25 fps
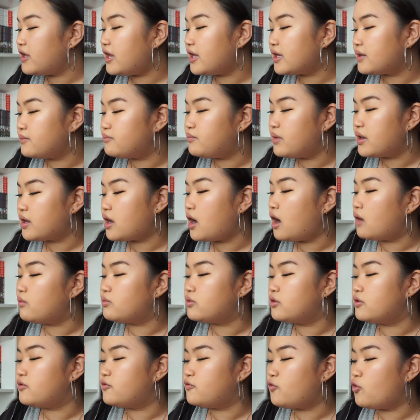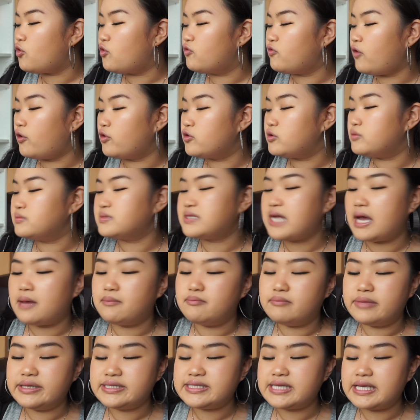I can pick up the 4 volumes that
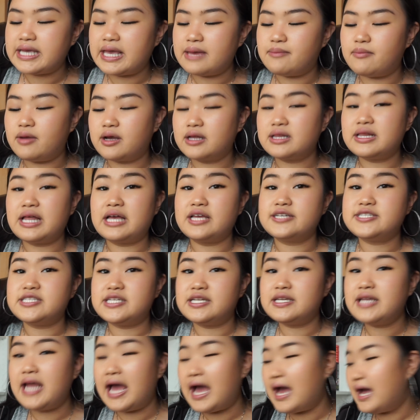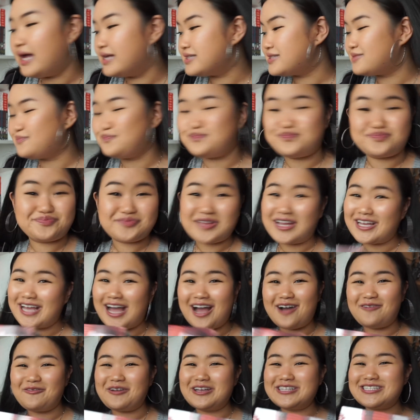I'm missing in my collection, as I
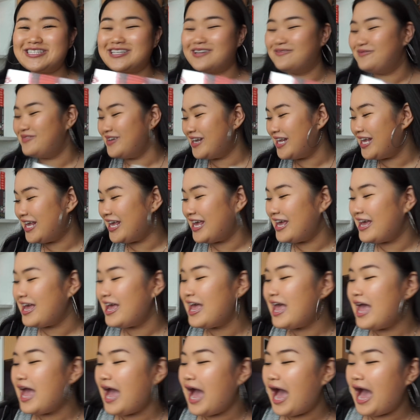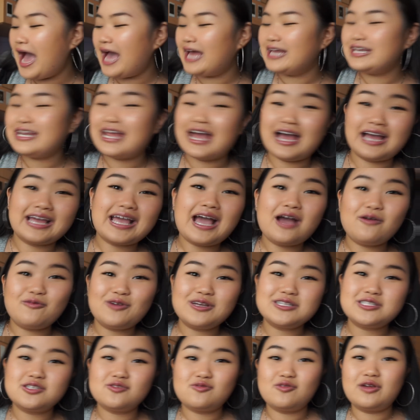can't wait to complete it, and yeah, I can't
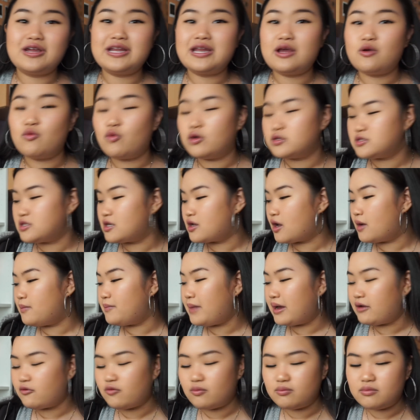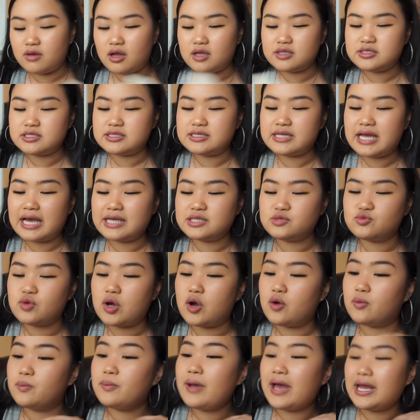wait to read it once I come back from London as
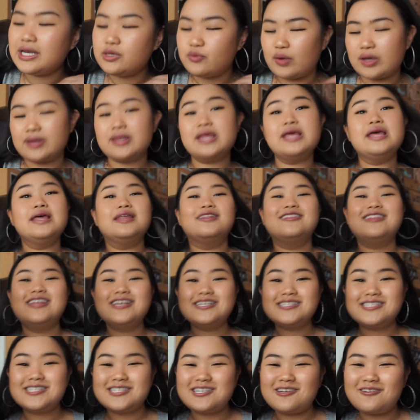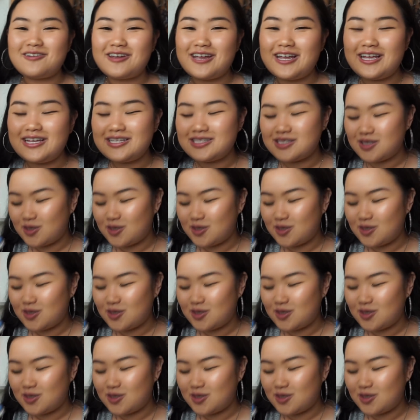well. But anyway, this series,